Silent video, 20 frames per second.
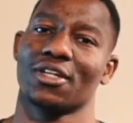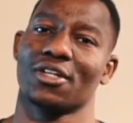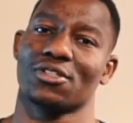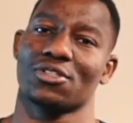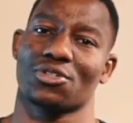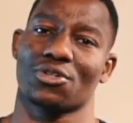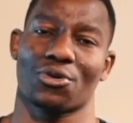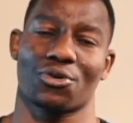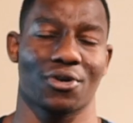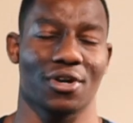
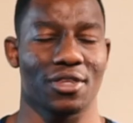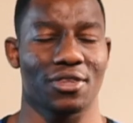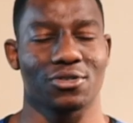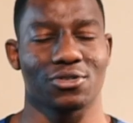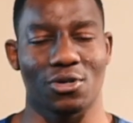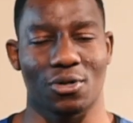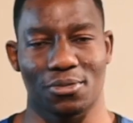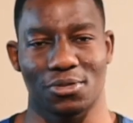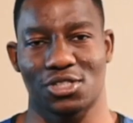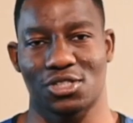So creating those
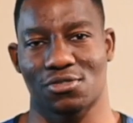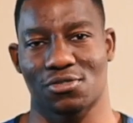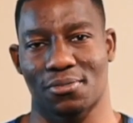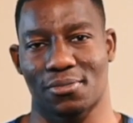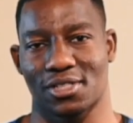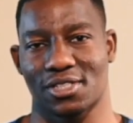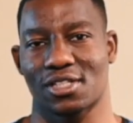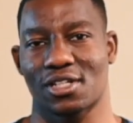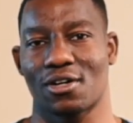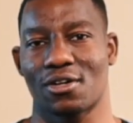opportunities for
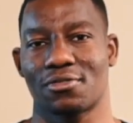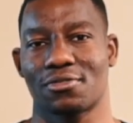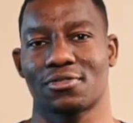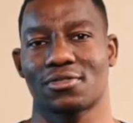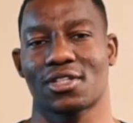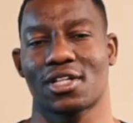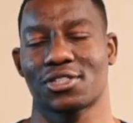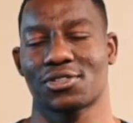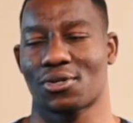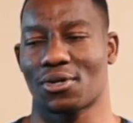myself,
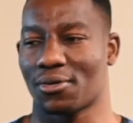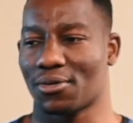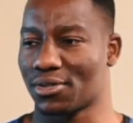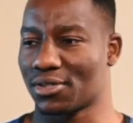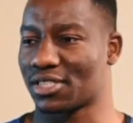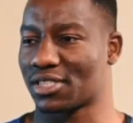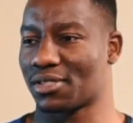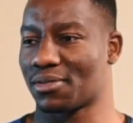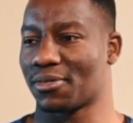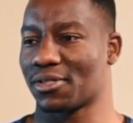that's what I want to
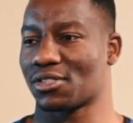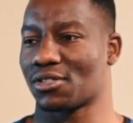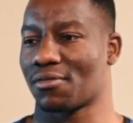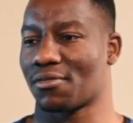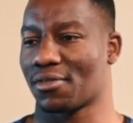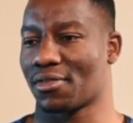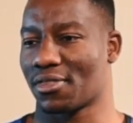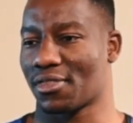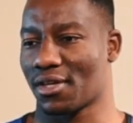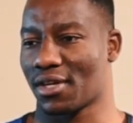see myself
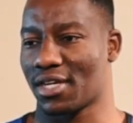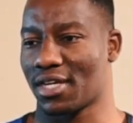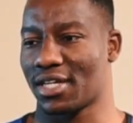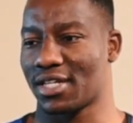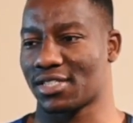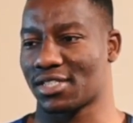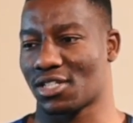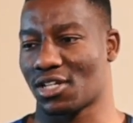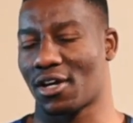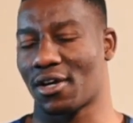in 5
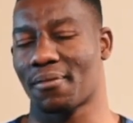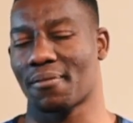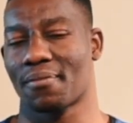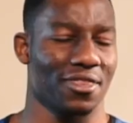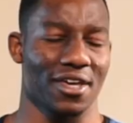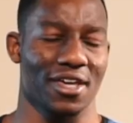years time,